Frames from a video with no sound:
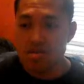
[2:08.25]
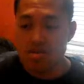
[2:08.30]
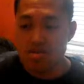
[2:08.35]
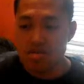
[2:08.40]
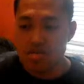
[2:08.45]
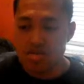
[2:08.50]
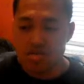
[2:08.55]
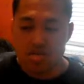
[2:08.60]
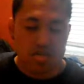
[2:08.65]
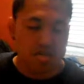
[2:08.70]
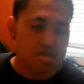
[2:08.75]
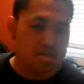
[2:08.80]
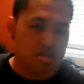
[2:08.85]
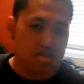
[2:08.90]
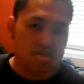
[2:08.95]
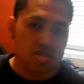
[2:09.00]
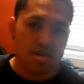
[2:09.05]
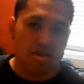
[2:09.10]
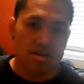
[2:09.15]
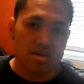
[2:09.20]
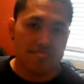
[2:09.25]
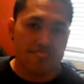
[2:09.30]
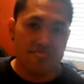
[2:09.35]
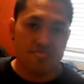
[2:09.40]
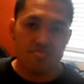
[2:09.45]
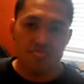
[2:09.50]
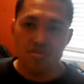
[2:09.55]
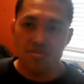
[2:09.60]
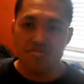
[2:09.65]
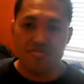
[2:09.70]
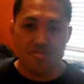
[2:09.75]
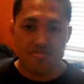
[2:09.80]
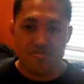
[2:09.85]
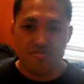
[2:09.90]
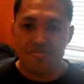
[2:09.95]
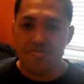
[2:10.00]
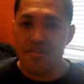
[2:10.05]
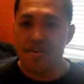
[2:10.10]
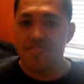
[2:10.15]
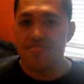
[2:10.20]
It's, it's just that you have to rush, that's
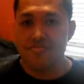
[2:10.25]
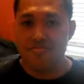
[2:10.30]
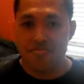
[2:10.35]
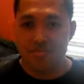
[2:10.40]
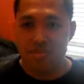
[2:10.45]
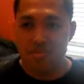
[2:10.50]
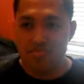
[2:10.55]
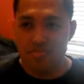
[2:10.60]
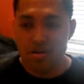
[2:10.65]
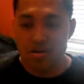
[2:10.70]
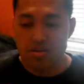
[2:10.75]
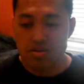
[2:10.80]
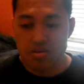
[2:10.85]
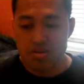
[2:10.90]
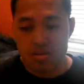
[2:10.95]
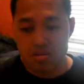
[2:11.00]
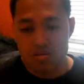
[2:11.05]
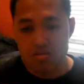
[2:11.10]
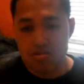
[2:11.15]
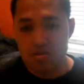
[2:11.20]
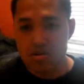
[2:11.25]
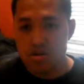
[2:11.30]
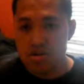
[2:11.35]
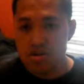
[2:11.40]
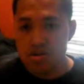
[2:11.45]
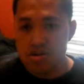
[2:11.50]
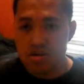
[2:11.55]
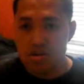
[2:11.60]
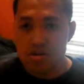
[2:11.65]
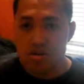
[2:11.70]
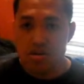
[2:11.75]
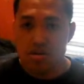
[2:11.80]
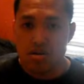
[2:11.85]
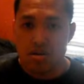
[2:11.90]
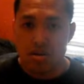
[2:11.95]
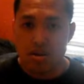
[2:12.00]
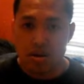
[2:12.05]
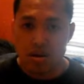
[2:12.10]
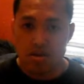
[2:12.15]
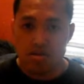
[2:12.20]
what fast food's all about, so...
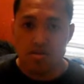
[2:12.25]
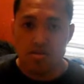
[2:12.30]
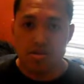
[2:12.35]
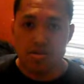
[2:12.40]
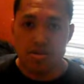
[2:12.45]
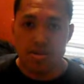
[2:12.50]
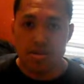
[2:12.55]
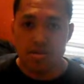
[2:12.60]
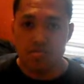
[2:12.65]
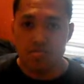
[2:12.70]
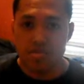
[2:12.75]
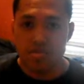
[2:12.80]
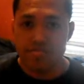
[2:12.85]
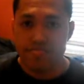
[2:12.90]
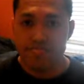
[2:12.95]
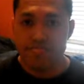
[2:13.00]
On to the next one.